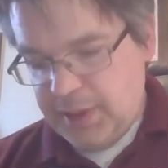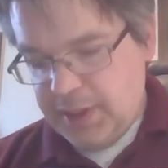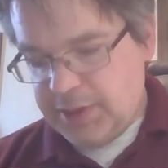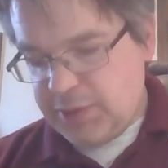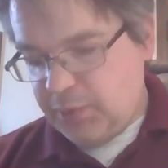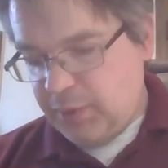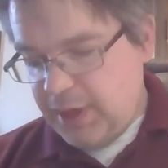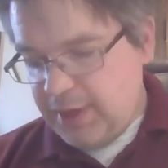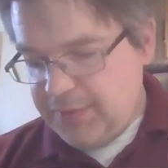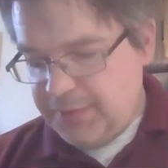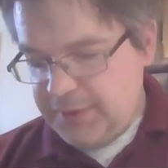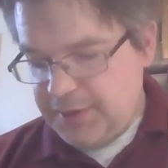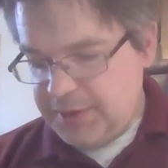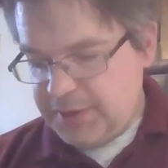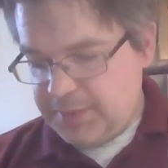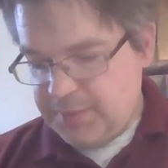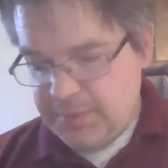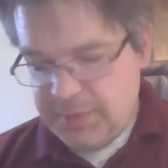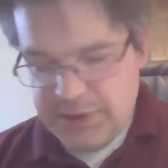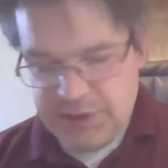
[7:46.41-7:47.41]
his wife and
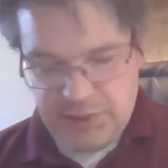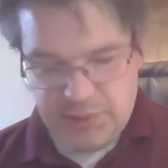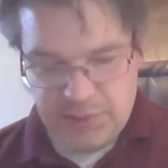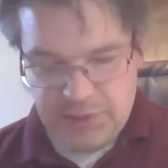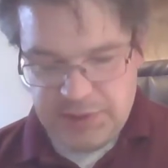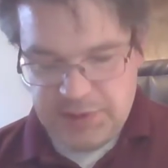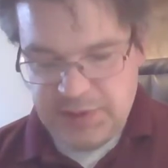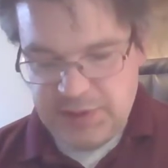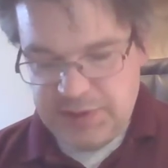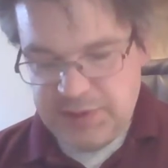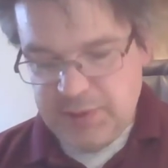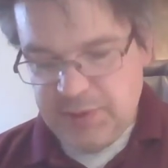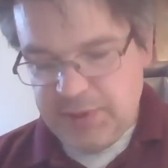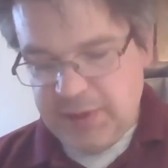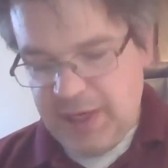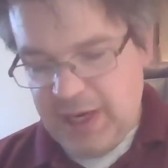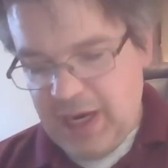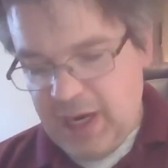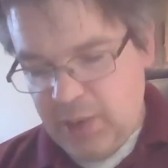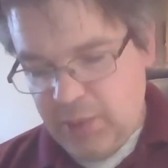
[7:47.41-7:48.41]
his mistress until
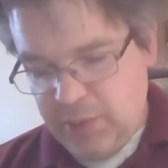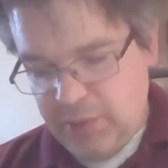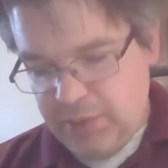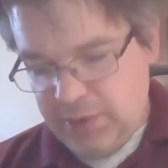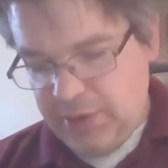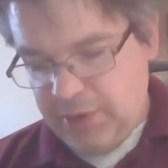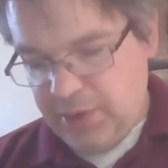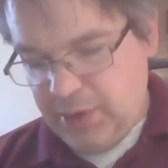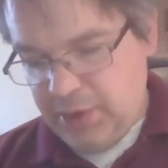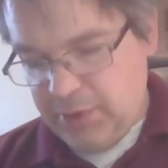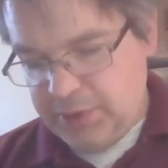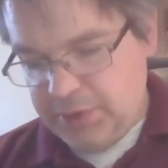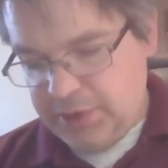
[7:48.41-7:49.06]
an hour ago,